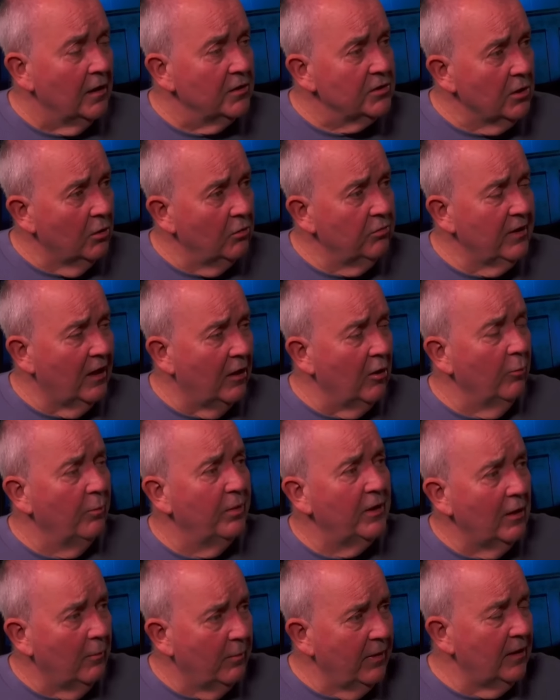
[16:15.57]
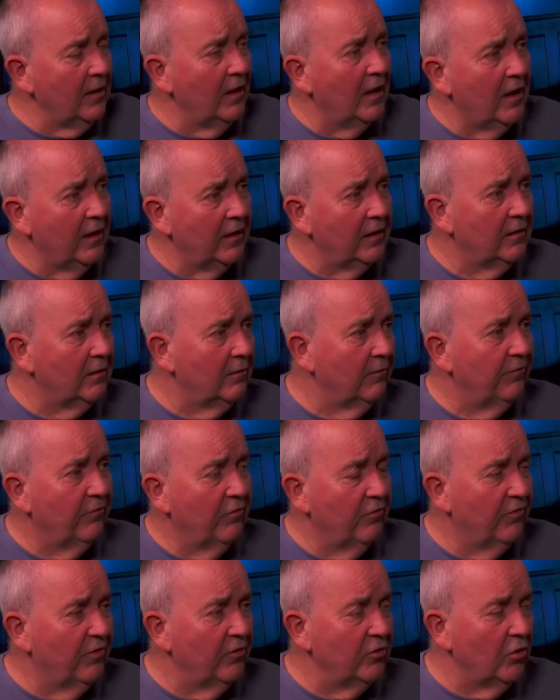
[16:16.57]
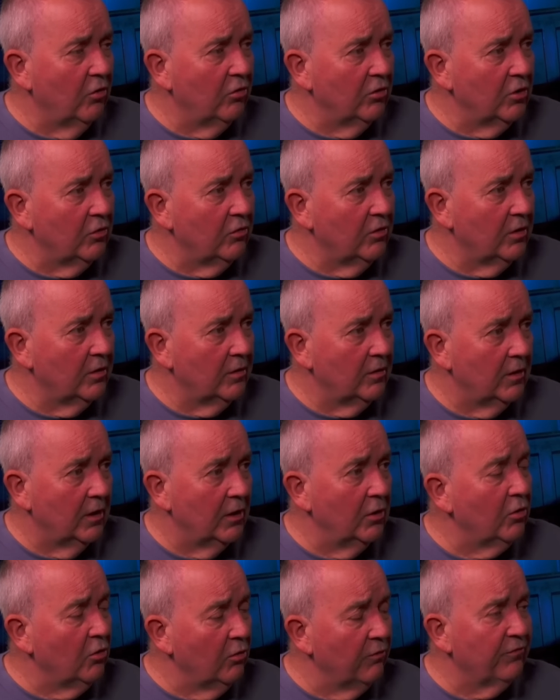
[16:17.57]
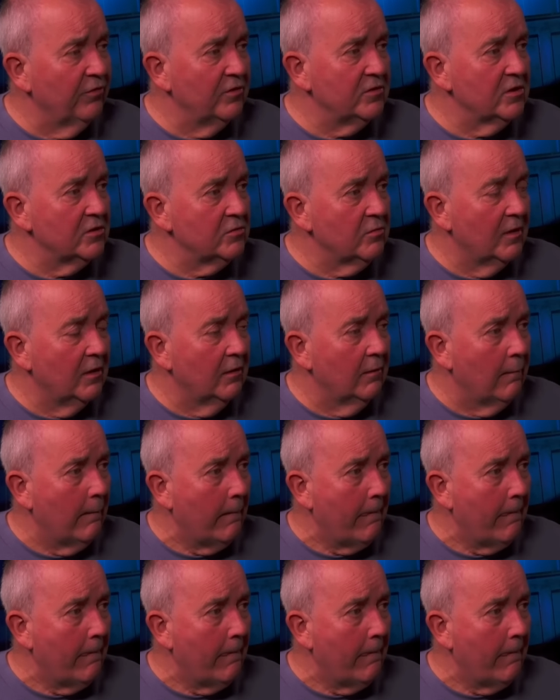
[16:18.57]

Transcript: So that'll be a bit like for young Luke. And Luke Humphries as well.